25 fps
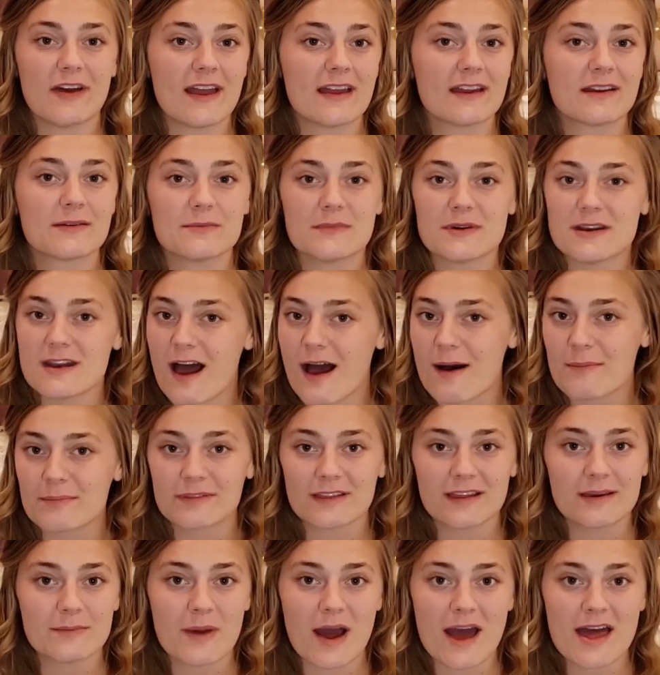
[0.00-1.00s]
fake
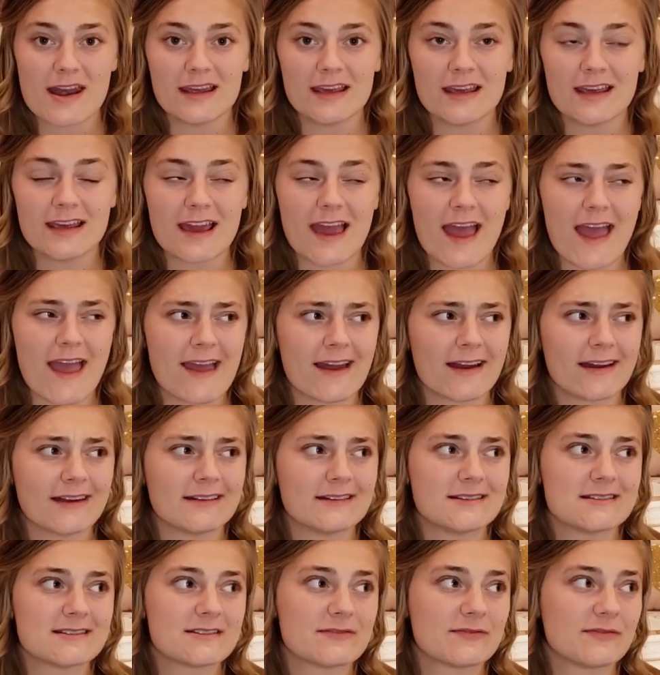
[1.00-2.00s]
Monopoly money
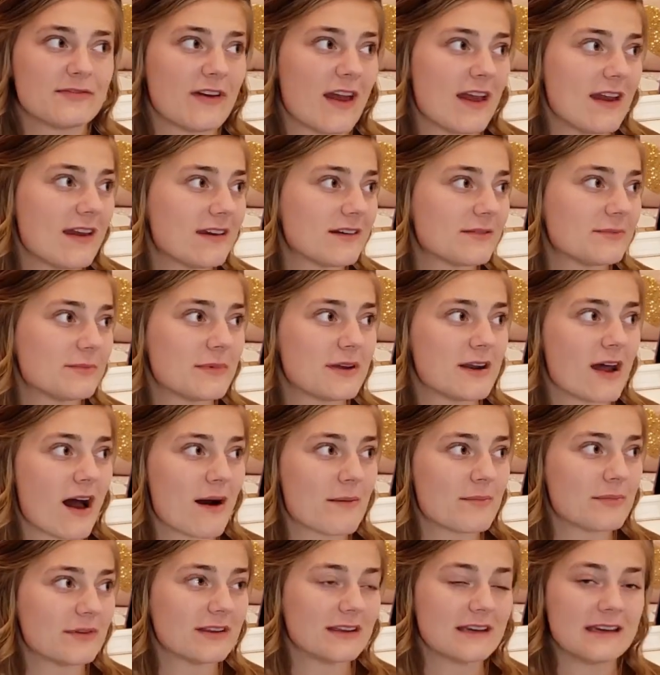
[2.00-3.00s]
and fake
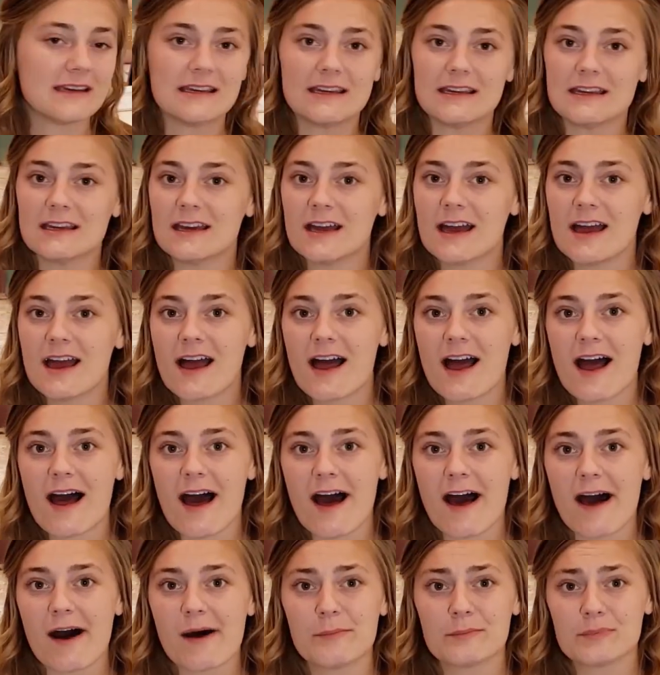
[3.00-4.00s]
Monopoly
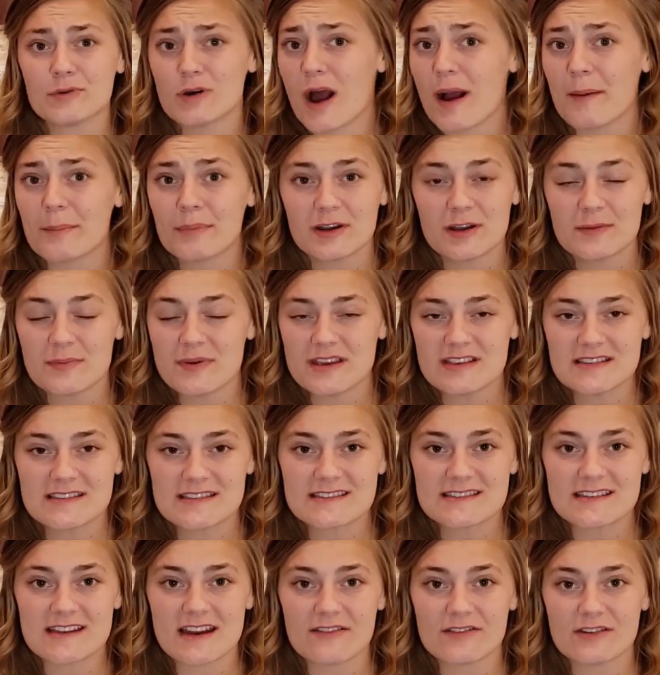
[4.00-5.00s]
property
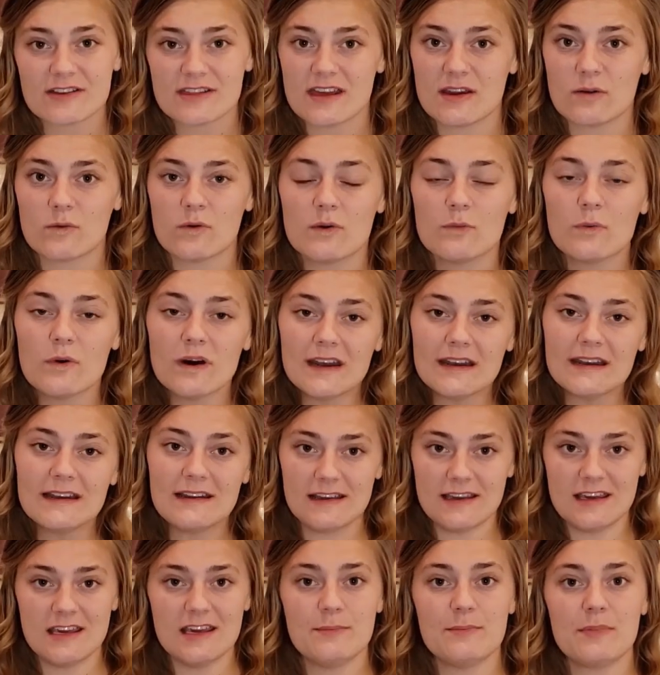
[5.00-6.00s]
pieces and everything, we
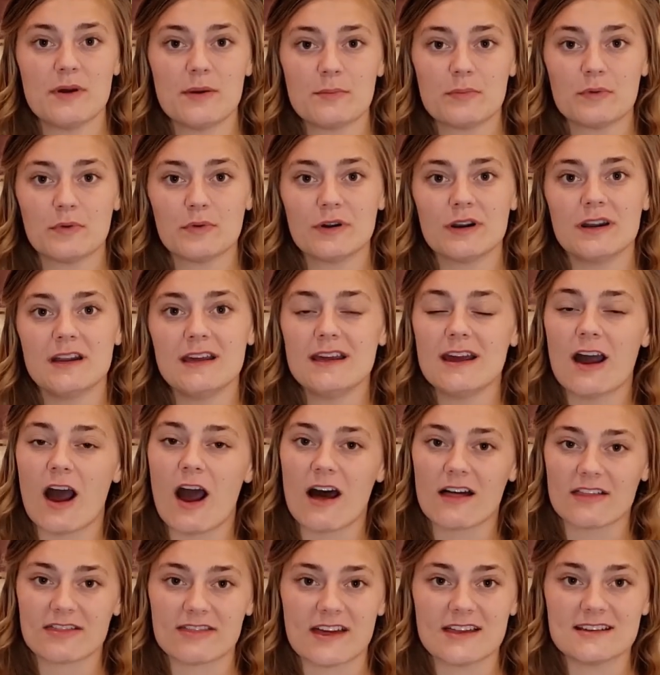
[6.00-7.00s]
wanted to keep it
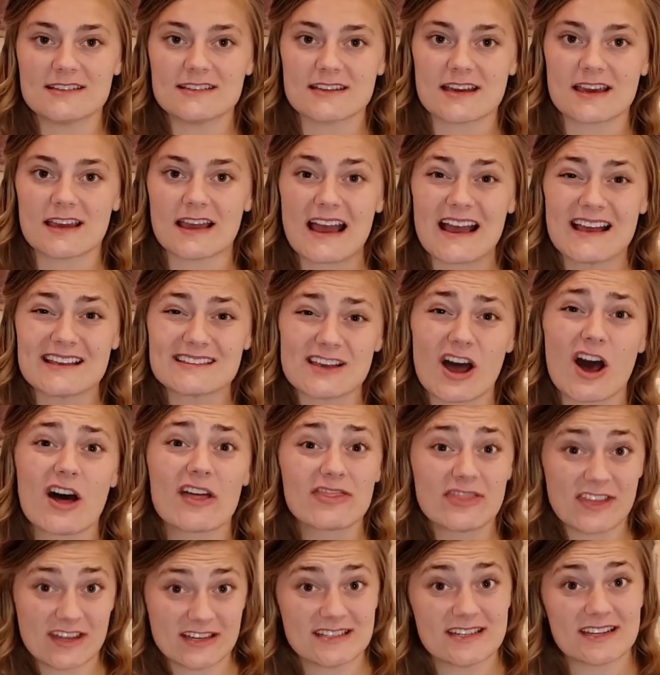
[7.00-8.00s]
pretty authentic
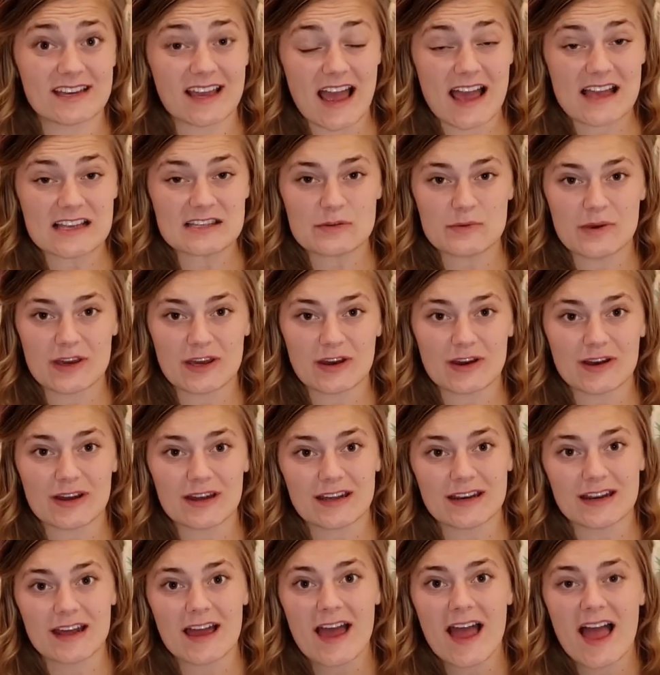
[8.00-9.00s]
as we
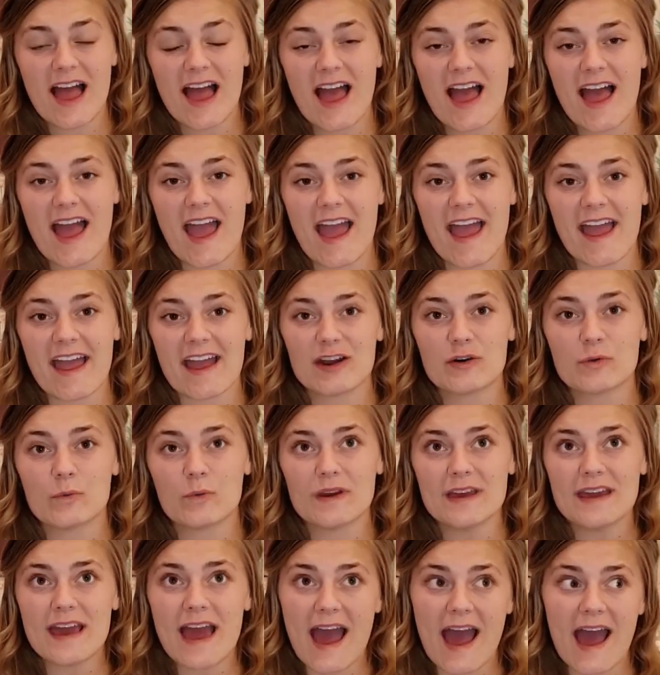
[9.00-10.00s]
could.
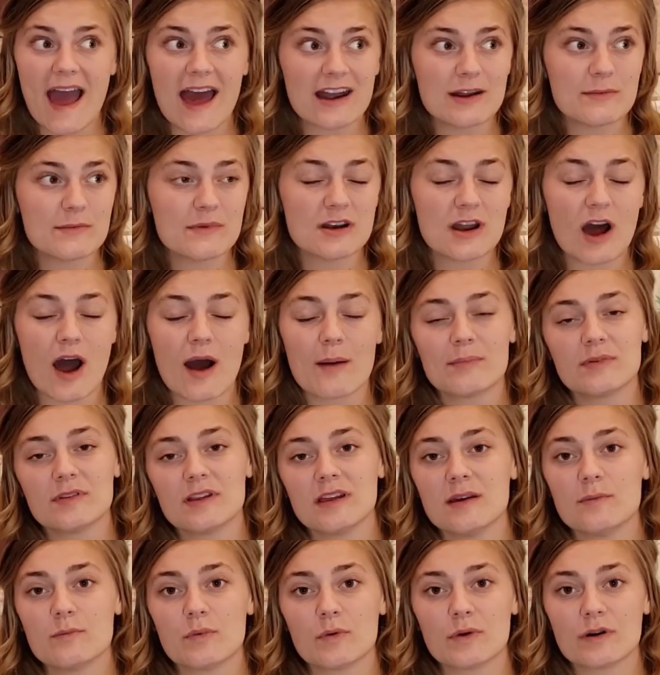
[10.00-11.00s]
And we had a
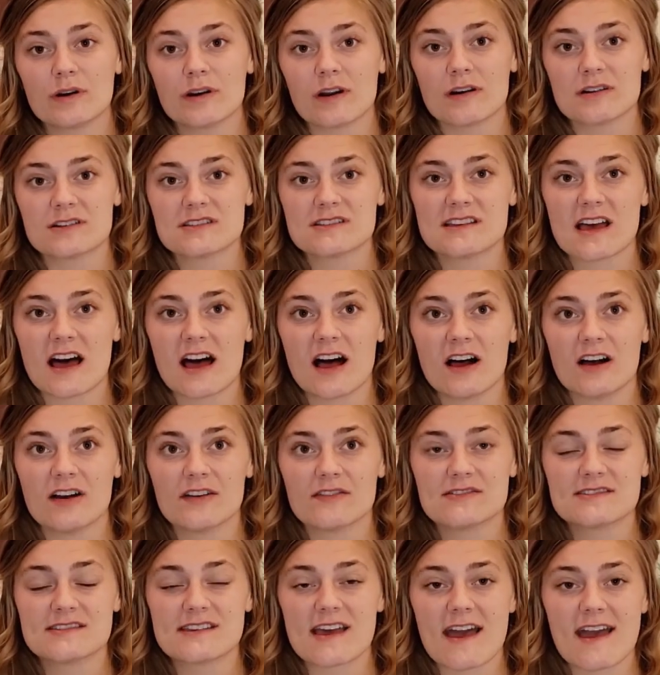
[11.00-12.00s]
Monopoly board
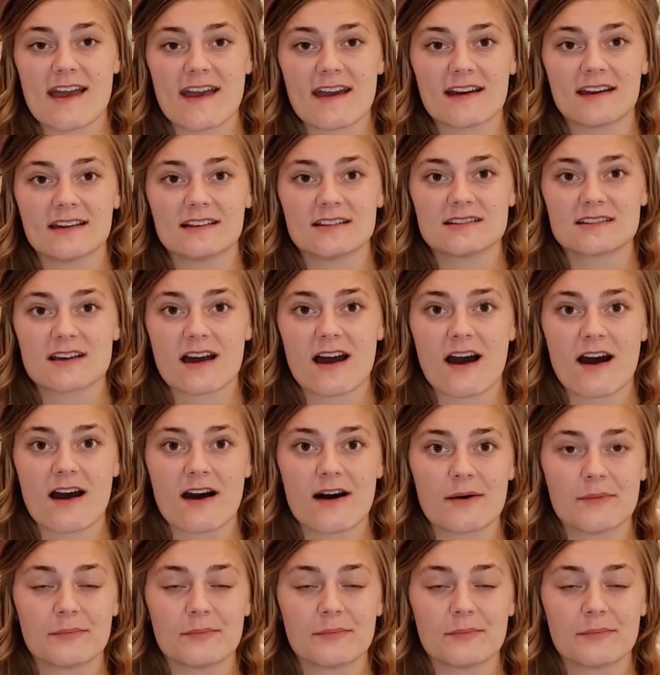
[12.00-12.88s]
ourselves, and